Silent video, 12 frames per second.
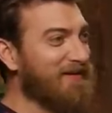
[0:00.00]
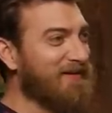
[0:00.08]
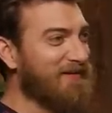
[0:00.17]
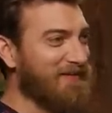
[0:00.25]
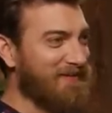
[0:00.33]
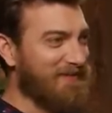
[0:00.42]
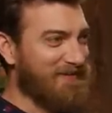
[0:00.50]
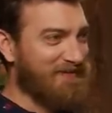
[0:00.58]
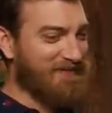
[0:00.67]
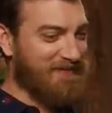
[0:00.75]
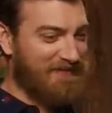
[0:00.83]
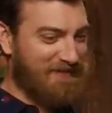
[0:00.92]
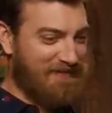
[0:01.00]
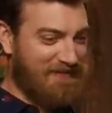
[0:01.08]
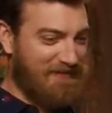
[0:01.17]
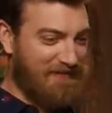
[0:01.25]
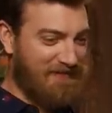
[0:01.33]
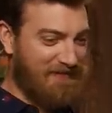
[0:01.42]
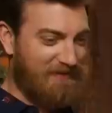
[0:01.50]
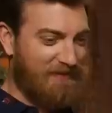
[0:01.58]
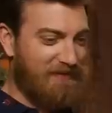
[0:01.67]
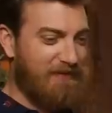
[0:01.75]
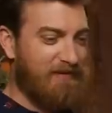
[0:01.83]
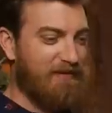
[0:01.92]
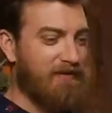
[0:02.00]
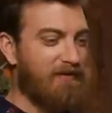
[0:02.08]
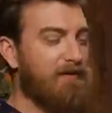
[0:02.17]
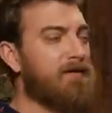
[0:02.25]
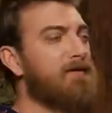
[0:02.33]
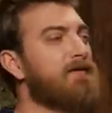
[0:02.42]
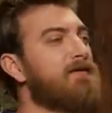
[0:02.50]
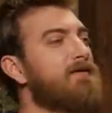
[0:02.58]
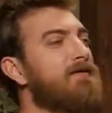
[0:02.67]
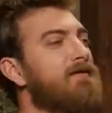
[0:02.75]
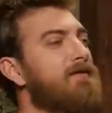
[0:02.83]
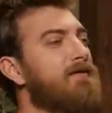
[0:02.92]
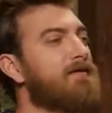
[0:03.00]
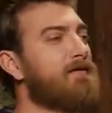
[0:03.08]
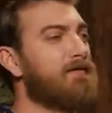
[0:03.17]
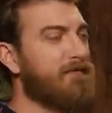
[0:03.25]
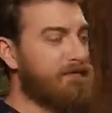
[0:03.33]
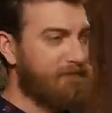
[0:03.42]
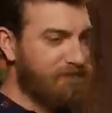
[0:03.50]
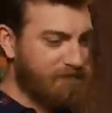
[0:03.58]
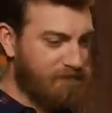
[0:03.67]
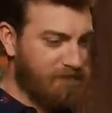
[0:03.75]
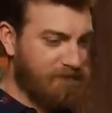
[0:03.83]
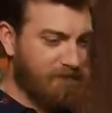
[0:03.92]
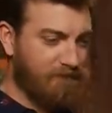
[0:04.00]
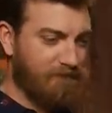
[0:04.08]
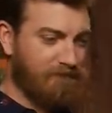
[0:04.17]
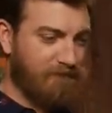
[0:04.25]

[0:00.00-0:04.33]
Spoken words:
(not speaking)